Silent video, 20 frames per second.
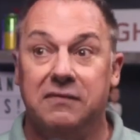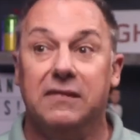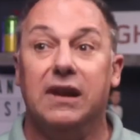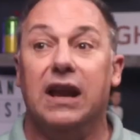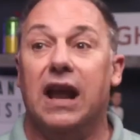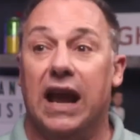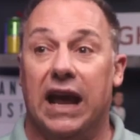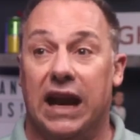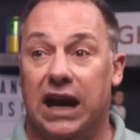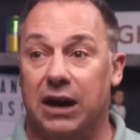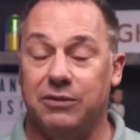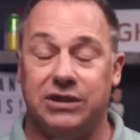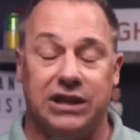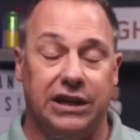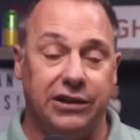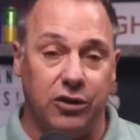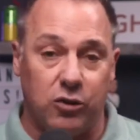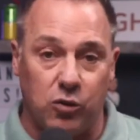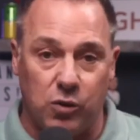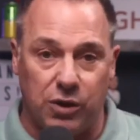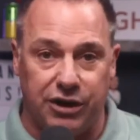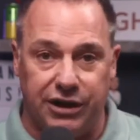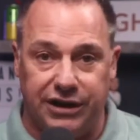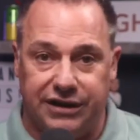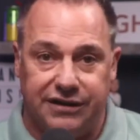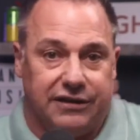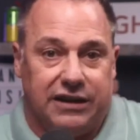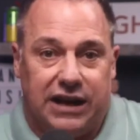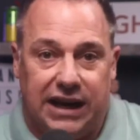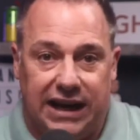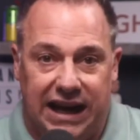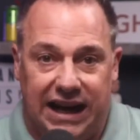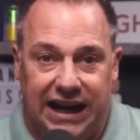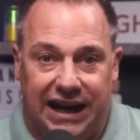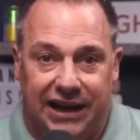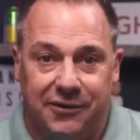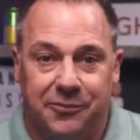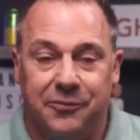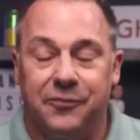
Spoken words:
And I was like, no worries, I get it.